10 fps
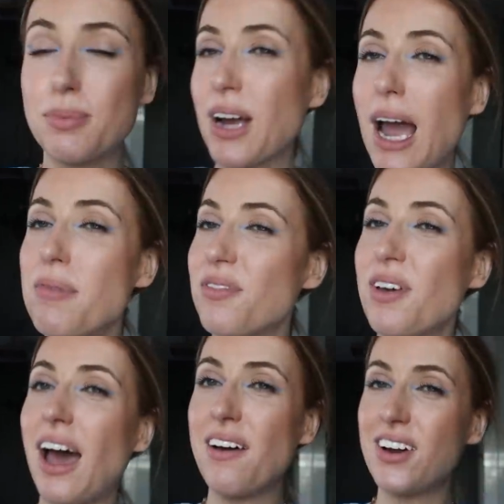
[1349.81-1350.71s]
Subscribe if
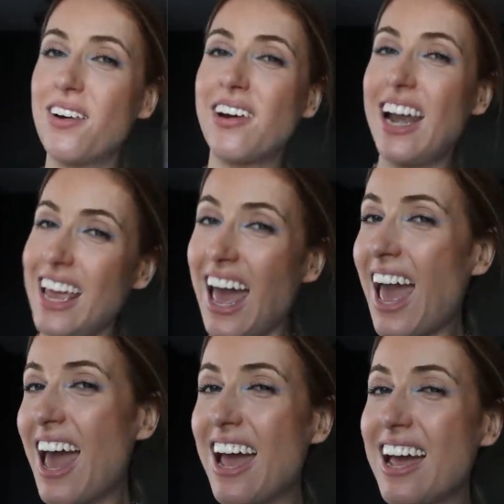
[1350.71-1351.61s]
you haven't already,
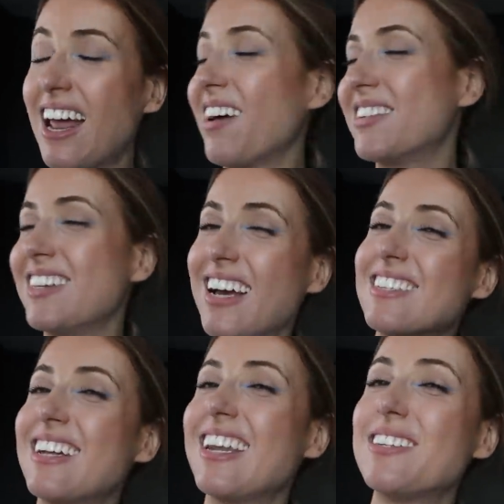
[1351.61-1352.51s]
and I will see you
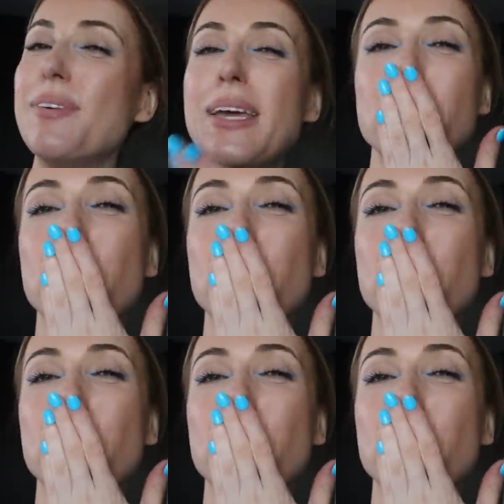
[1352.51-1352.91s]
guys all next week.